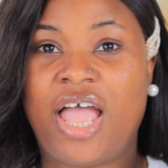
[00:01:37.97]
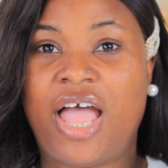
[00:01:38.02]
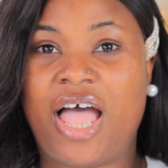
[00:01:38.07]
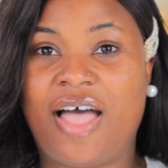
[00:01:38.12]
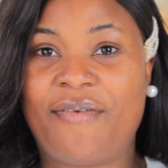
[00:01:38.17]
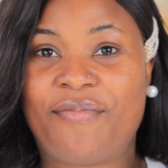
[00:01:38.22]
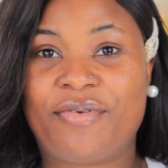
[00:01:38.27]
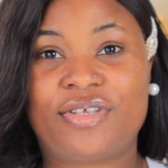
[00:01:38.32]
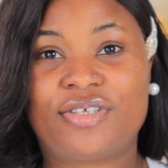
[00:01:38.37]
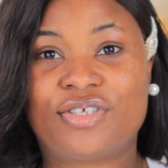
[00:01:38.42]

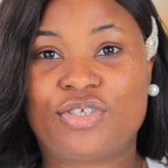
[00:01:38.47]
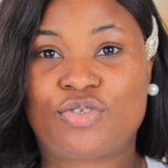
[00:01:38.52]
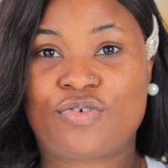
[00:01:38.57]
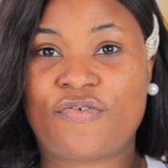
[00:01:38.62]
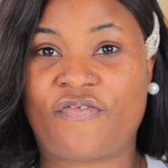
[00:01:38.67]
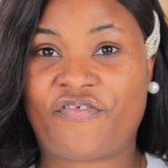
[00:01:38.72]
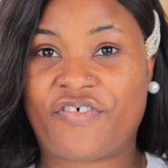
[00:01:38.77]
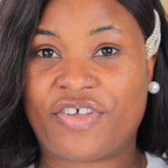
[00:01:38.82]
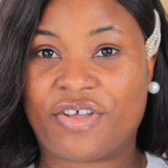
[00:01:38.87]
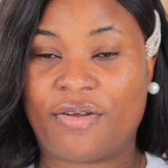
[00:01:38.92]
I've been using it
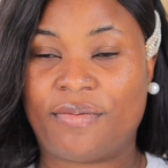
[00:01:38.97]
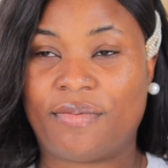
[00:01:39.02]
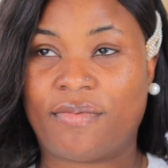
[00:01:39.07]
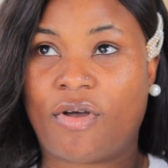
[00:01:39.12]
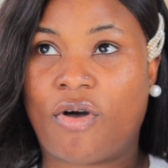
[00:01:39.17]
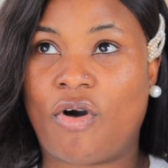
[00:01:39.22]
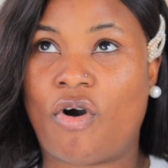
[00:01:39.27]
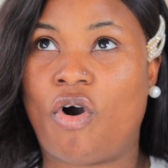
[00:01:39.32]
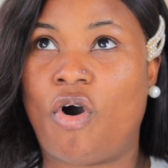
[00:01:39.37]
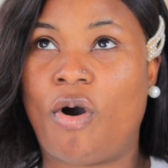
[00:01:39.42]
to
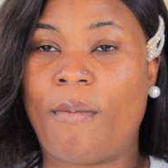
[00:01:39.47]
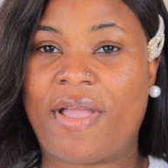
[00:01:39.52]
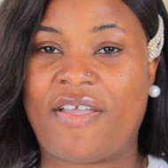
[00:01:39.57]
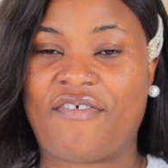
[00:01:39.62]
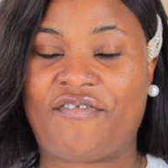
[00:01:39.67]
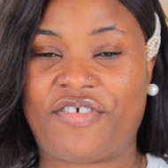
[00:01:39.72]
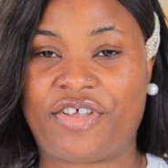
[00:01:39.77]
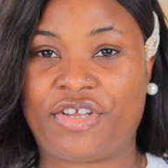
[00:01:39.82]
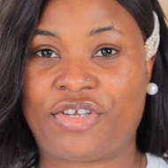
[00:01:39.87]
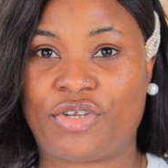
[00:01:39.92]
film all my
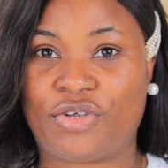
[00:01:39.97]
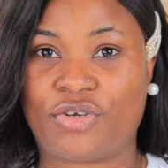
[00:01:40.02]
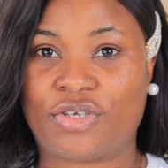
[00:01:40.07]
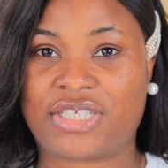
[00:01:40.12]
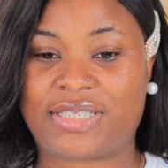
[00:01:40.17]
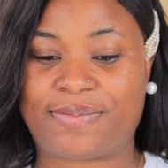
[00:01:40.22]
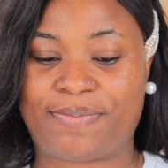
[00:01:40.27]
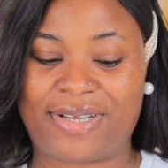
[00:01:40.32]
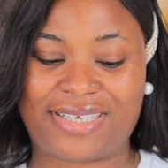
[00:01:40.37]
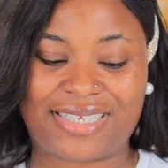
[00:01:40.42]

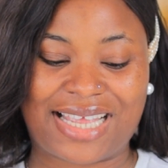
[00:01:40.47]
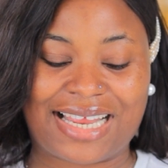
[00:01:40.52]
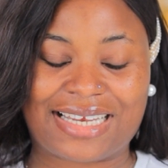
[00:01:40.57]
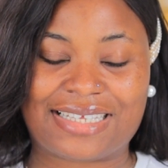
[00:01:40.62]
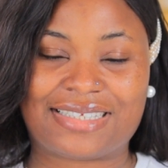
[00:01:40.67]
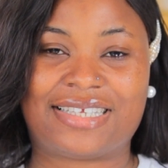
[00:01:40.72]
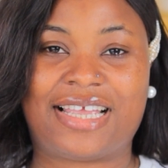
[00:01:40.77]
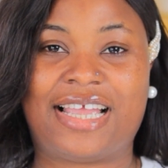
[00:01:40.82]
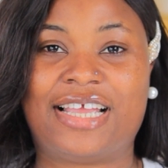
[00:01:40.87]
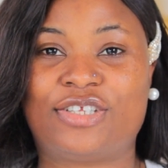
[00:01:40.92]
videos, but I
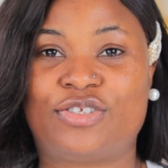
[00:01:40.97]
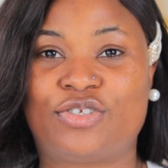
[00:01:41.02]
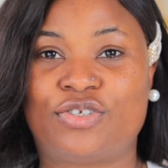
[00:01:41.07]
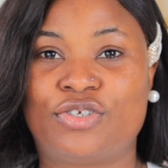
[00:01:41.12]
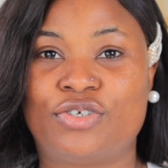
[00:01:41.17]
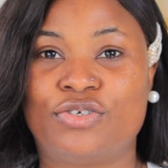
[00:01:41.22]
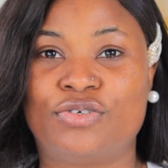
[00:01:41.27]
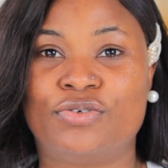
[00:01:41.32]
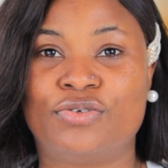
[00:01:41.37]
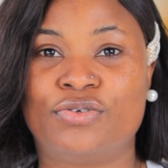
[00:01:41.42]
decided
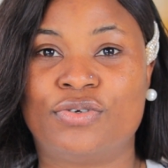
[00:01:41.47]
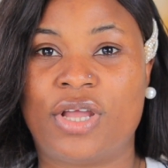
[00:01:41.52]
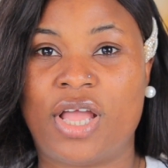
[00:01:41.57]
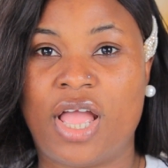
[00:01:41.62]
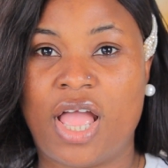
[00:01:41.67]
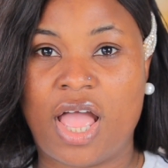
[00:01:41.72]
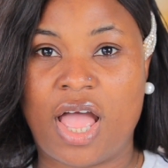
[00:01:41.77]
to